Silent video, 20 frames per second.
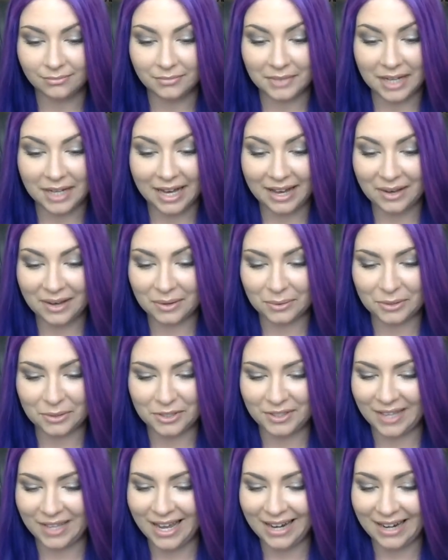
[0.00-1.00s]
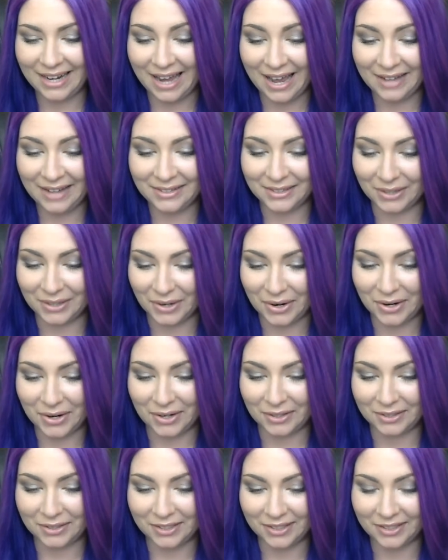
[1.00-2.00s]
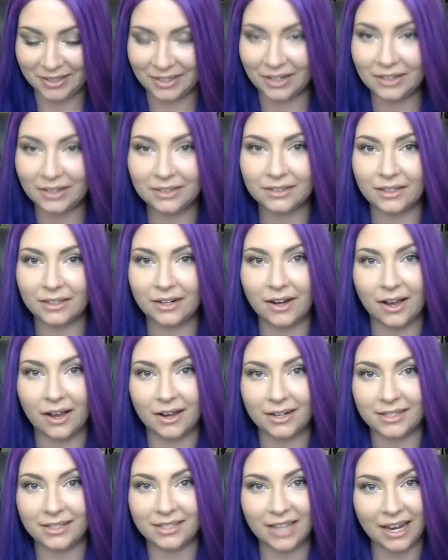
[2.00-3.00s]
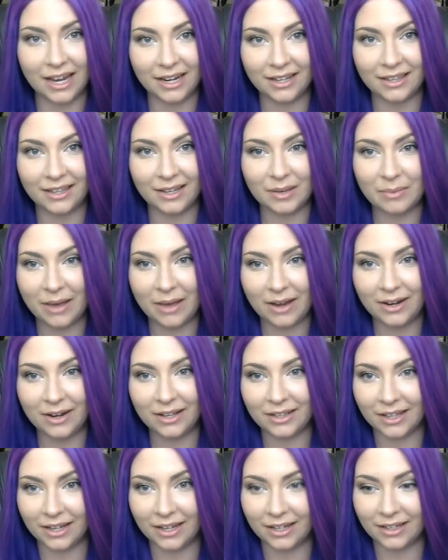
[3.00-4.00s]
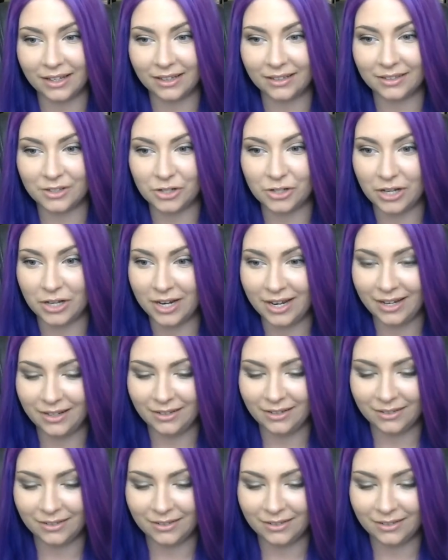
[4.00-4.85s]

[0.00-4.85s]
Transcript: Ouch, that had to hurt. They're, they're not gonna say anything about it, like cheating?